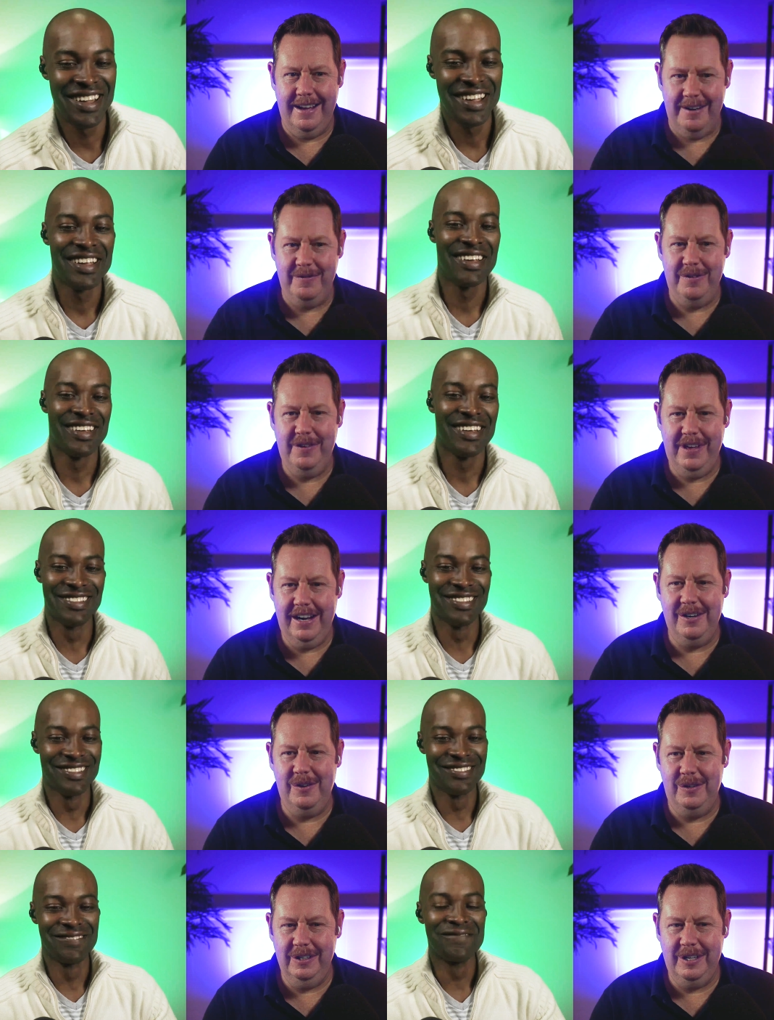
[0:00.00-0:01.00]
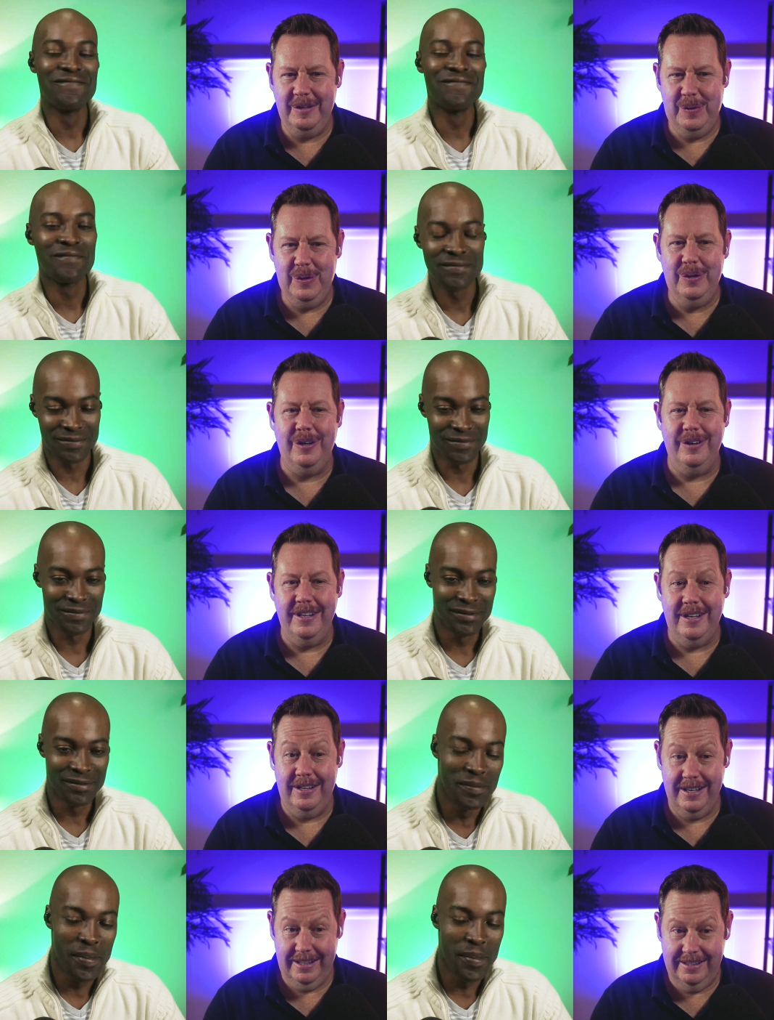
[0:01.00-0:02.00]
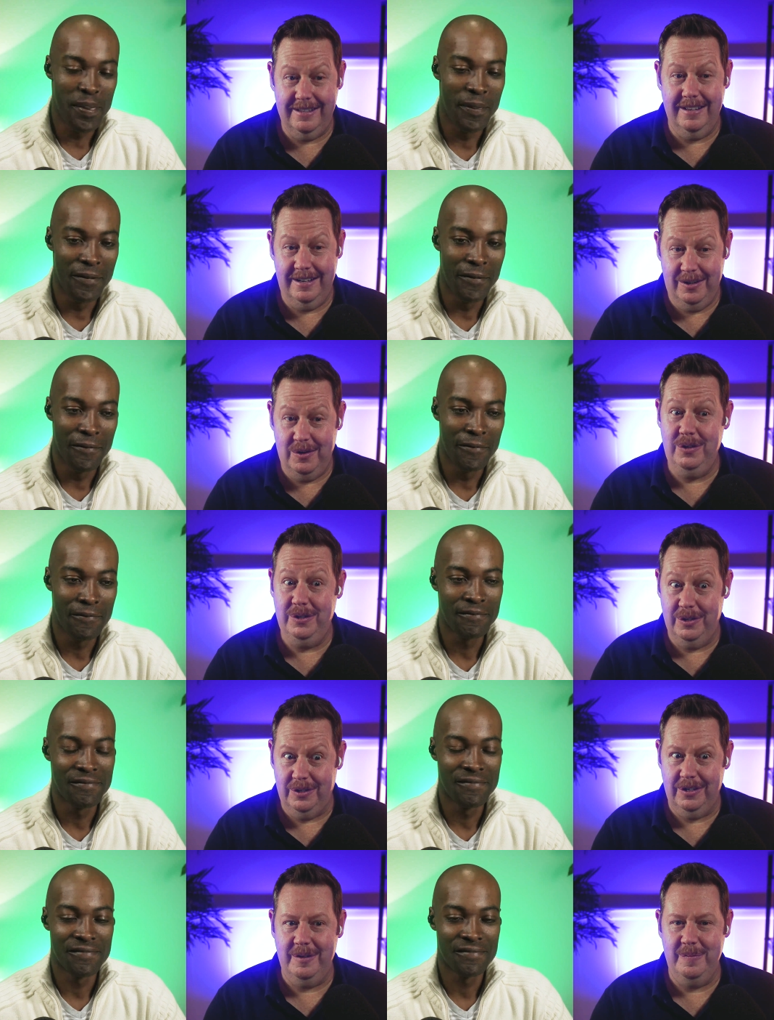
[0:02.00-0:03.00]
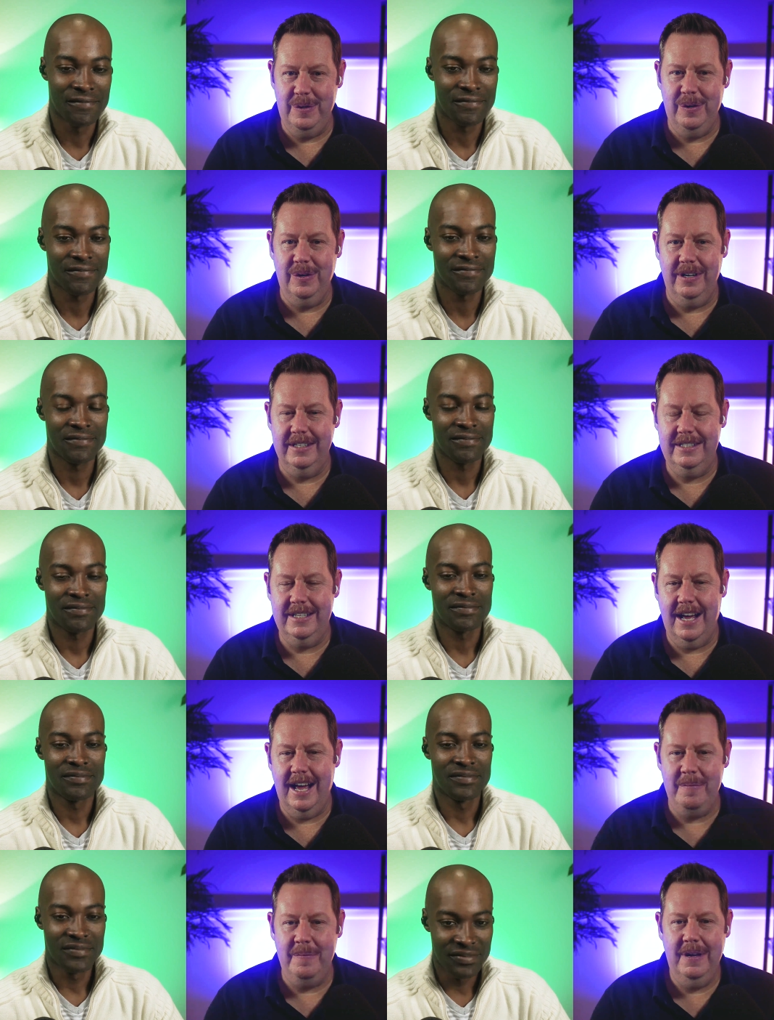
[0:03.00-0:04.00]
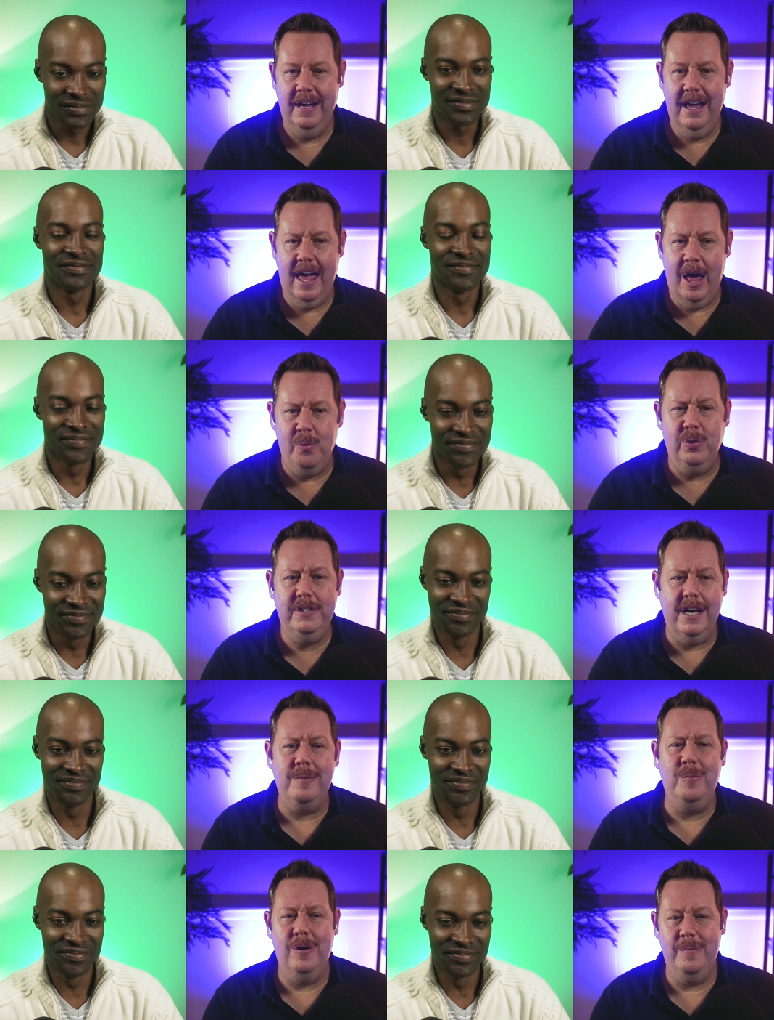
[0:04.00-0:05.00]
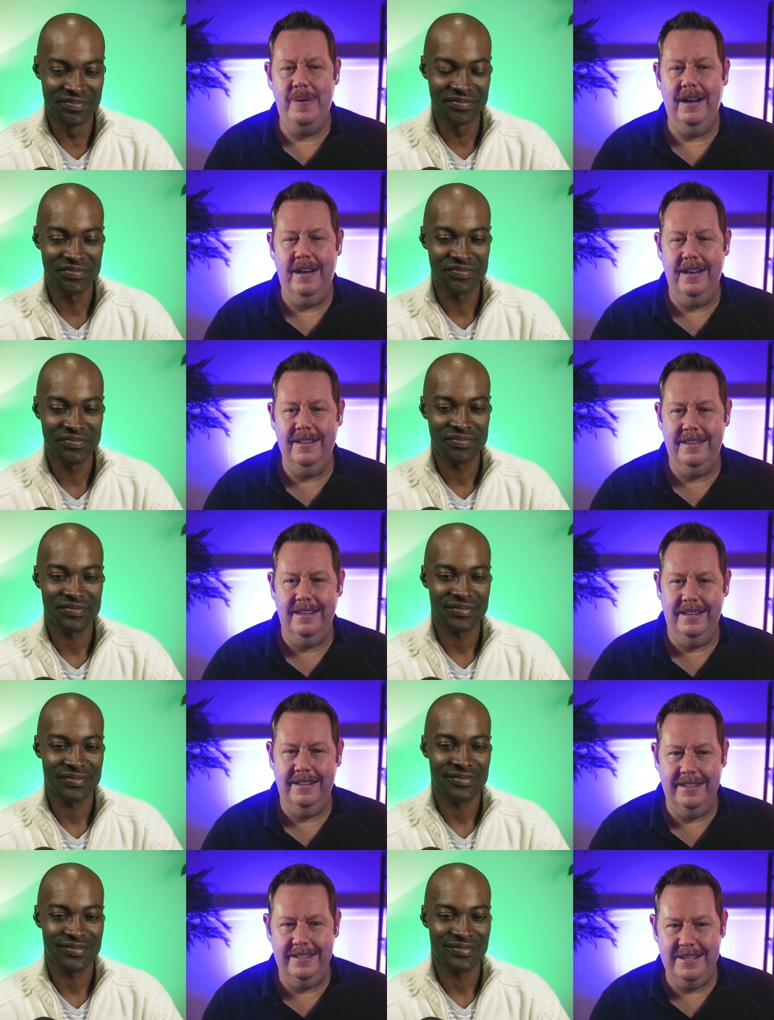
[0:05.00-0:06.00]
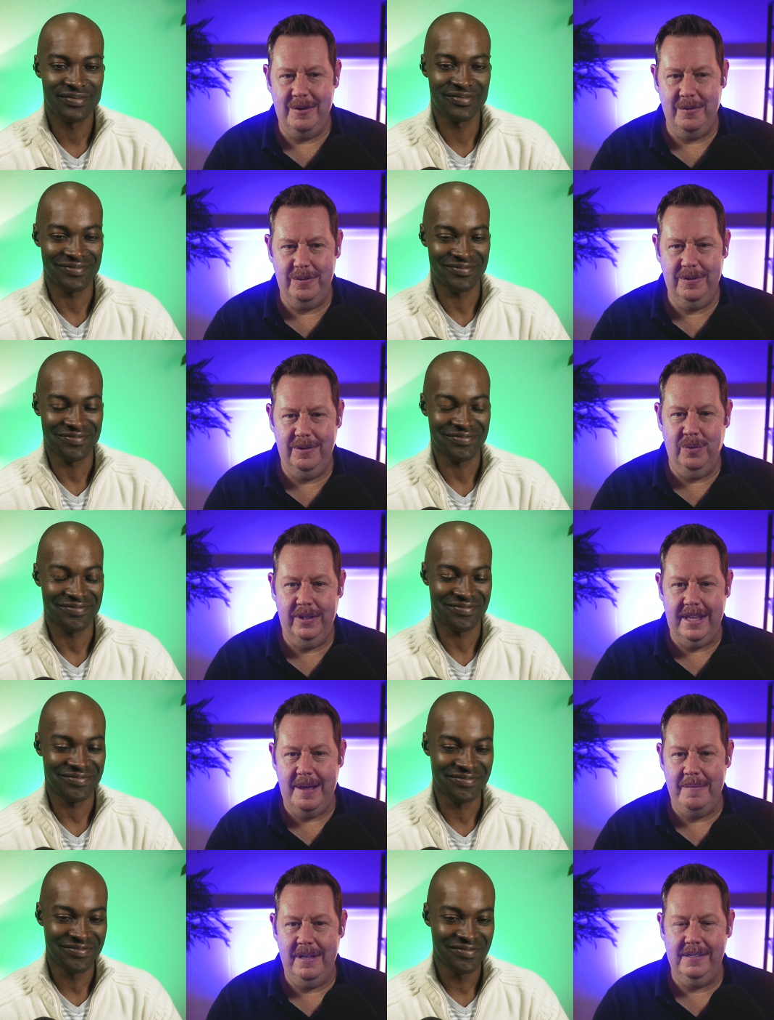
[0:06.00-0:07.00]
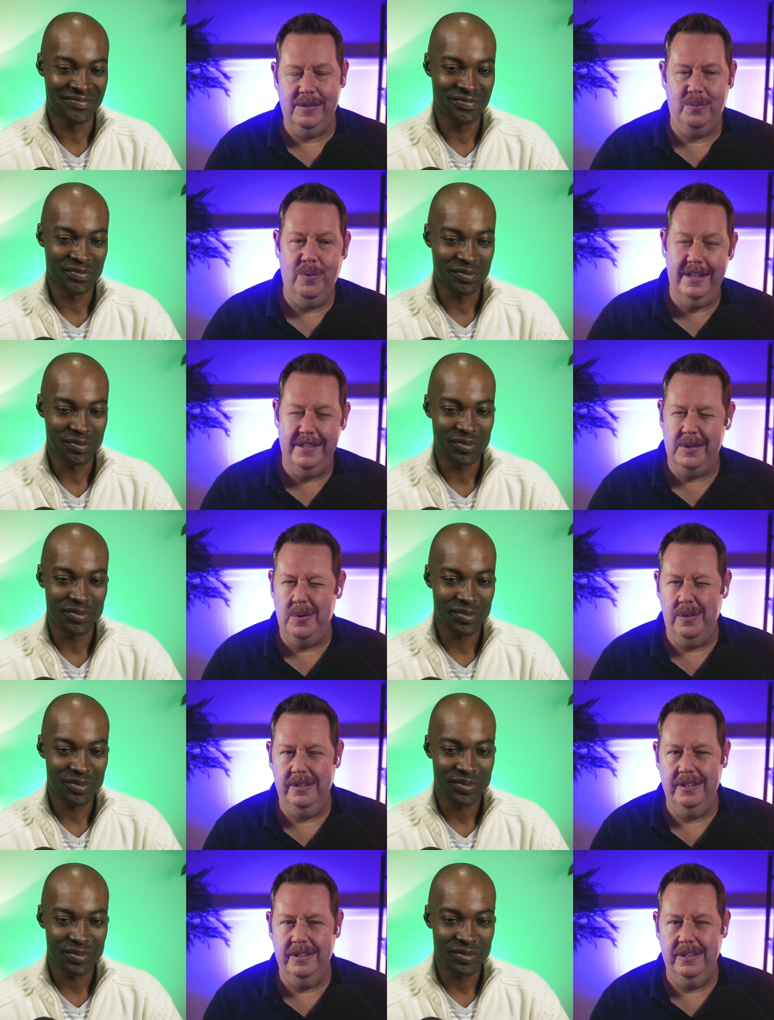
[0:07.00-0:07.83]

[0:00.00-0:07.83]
Speaker 1: If you've got an older computer, that like an older computer, it's time. And we'll talk more about, I think, in detail what that means, like what is old.